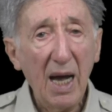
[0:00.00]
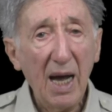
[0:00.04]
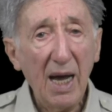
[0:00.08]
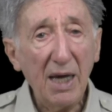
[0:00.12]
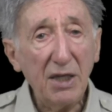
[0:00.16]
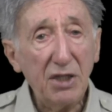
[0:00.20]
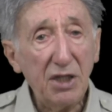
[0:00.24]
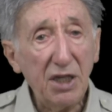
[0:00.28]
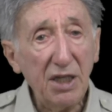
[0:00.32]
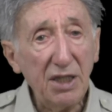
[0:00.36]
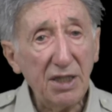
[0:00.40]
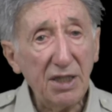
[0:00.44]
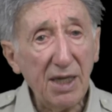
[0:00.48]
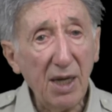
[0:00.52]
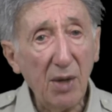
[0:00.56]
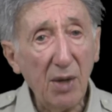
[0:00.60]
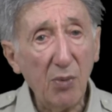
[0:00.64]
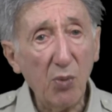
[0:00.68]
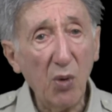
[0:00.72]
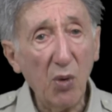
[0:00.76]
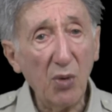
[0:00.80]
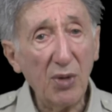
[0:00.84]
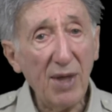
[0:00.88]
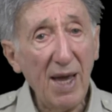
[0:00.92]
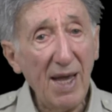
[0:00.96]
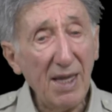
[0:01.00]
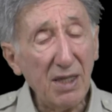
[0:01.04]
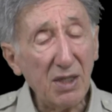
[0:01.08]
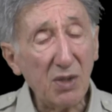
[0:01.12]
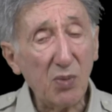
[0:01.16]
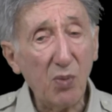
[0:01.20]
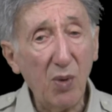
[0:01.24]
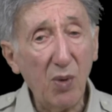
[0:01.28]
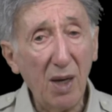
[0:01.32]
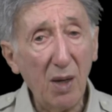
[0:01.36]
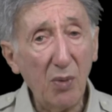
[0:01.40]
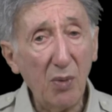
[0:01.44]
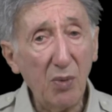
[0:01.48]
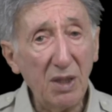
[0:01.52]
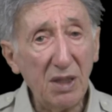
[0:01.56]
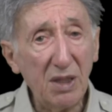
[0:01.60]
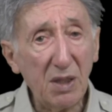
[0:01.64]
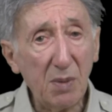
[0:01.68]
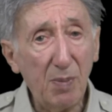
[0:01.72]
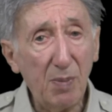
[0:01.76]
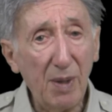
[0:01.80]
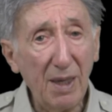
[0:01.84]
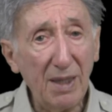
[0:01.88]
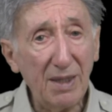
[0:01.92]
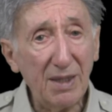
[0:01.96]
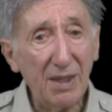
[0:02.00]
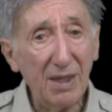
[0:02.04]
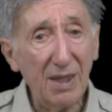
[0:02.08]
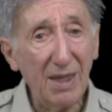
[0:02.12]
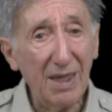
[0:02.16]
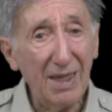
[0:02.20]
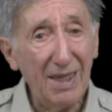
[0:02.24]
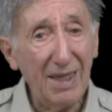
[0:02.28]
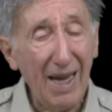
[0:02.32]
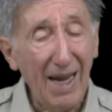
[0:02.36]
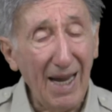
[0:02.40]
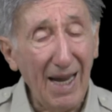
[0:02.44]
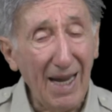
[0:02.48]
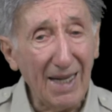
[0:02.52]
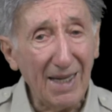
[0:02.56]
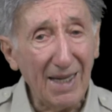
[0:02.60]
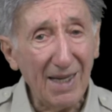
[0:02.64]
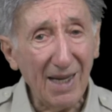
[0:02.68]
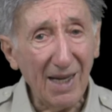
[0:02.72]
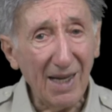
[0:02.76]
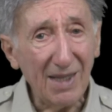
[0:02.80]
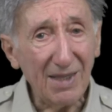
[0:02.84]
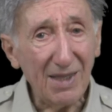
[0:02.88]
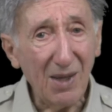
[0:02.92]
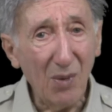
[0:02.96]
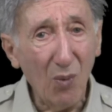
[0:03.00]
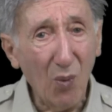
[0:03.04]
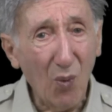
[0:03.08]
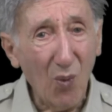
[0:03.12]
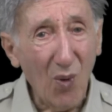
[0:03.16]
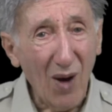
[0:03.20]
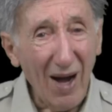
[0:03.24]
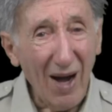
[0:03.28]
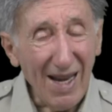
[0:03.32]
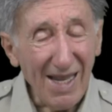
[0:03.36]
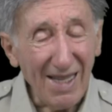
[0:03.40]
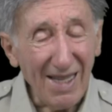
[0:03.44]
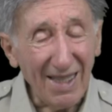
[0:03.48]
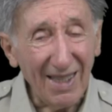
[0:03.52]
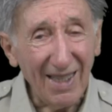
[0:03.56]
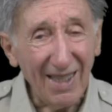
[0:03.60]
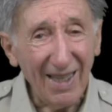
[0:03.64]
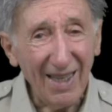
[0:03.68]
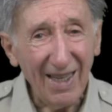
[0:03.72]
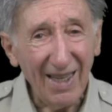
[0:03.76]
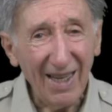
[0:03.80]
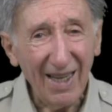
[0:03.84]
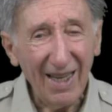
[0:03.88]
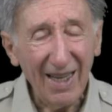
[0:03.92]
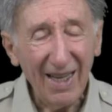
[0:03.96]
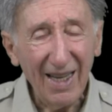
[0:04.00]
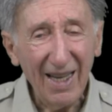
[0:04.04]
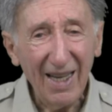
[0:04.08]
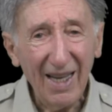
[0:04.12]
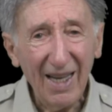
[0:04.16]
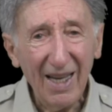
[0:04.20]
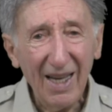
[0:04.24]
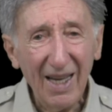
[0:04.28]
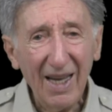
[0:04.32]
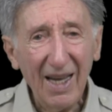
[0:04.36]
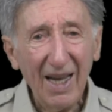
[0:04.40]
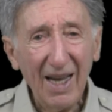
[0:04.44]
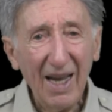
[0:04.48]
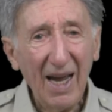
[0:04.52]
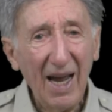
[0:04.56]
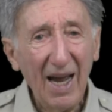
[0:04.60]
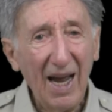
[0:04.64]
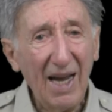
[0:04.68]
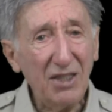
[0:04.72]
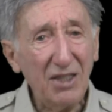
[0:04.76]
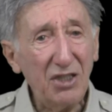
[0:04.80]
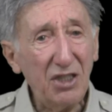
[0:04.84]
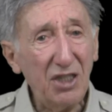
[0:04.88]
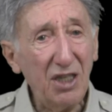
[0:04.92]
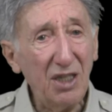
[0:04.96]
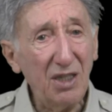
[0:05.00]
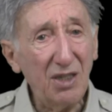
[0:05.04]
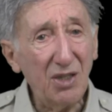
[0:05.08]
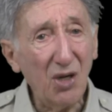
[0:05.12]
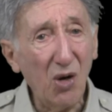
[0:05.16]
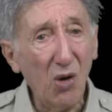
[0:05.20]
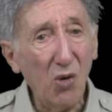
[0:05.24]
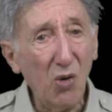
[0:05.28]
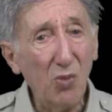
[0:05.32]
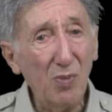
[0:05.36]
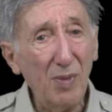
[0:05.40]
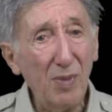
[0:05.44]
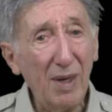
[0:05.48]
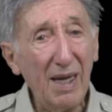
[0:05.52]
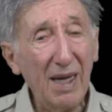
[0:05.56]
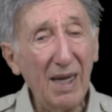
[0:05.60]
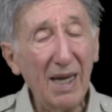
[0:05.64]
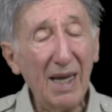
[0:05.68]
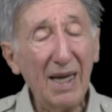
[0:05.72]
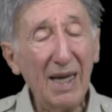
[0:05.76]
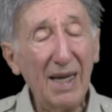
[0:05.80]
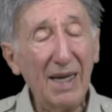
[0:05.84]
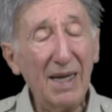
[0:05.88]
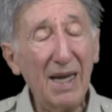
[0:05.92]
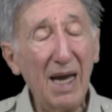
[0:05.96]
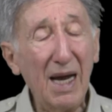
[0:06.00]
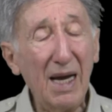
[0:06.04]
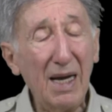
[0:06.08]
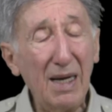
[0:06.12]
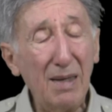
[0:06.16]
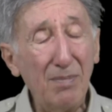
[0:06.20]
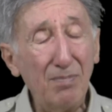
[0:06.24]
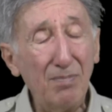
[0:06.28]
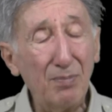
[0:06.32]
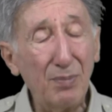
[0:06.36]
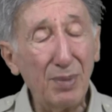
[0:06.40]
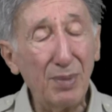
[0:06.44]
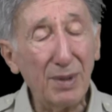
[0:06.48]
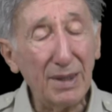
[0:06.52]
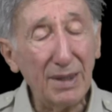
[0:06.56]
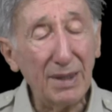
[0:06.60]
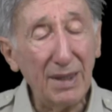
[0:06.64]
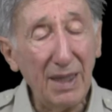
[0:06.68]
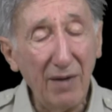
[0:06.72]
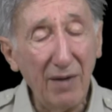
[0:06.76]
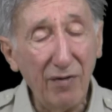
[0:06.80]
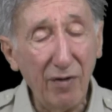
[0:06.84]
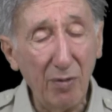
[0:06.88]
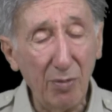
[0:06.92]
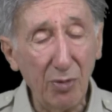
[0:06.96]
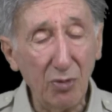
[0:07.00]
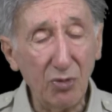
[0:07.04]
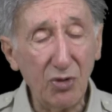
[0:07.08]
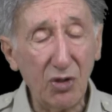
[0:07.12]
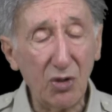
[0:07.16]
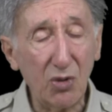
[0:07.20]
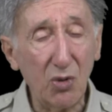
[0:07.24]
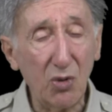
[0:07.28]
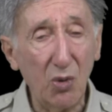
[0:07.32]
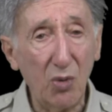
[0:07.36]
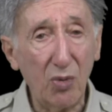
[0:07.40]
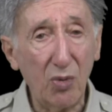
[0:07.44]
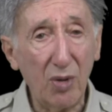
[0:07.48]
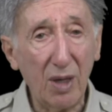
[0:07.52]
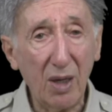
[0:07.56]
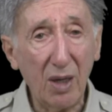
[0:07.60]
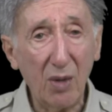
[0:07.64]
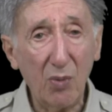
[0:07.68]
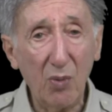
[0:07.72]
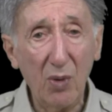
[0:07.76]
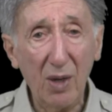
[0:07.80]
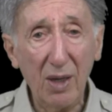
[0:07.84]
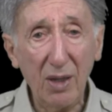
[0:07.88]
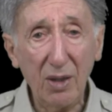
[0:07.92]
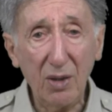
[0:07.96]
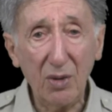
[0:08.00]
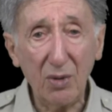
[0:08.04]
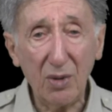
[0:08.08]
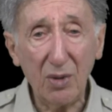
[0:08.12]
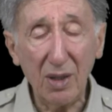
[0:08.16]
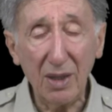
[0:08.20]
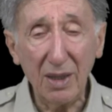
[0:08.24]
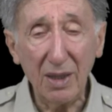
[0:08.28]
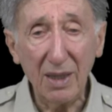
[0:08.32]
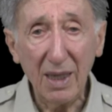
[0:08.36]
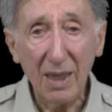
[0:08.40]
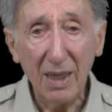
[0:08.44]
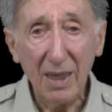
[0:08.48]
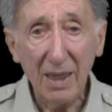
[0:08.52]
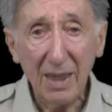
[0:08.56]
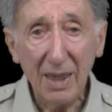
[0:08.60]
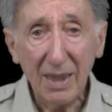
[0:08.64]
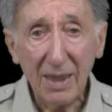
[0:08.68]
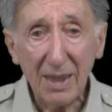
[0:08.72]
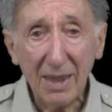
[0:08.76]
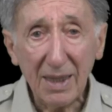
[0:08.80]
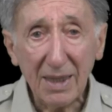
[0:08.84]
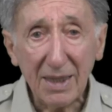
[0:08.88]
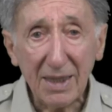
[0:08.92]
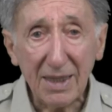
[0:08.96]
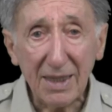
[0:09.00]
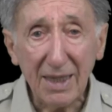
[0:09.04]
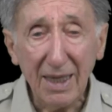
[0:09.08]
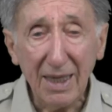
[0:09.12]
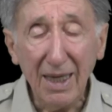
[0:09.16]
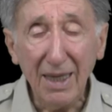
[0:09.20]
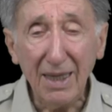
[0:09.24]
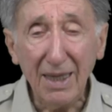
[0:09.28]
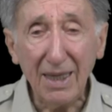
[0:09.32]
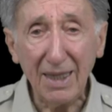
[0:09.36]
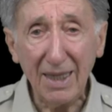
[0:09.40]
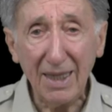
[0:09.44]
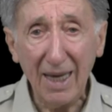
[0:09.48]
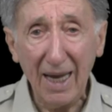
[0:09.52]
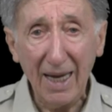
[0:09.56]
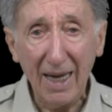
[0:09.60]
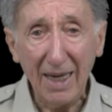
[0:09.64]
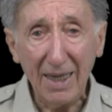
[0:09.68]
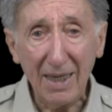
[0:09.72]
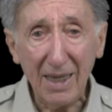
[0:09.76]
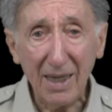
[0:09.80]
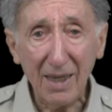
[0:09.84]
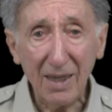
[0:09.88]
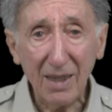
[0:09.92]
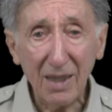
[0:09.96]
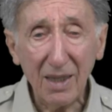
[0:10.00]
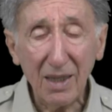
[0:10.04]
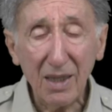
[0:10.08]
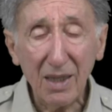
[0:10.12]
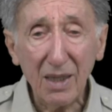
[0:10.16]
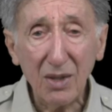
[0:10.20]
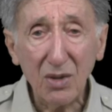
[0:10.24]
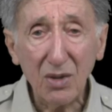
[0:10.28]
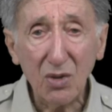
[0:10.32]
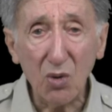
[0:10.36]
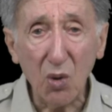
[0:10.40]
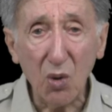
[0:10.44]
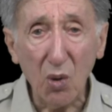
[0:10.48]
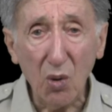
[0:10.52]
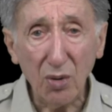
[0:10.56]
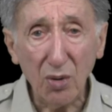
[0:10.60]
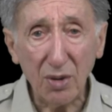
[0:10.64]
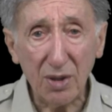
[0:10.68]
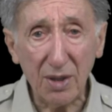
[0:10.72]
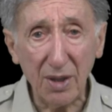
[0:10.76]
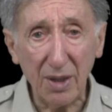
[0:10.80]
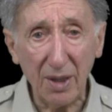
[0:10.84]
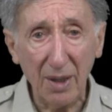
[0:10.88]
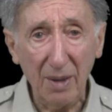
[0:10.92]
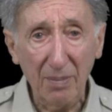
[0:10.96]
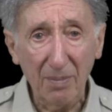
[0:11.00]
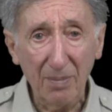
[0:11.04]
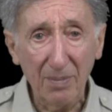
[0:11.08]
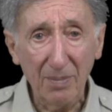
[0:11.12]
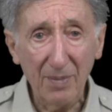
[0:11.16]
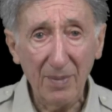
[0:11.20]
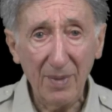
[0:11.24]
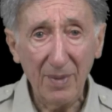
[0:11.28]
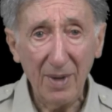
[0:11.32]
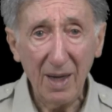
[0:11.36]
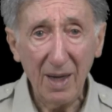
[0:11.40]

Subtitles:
And she said, "Well, that's where we speak to the dead." I said, "What?" And she told me an unbelievable story where you can see the dead, talk to them.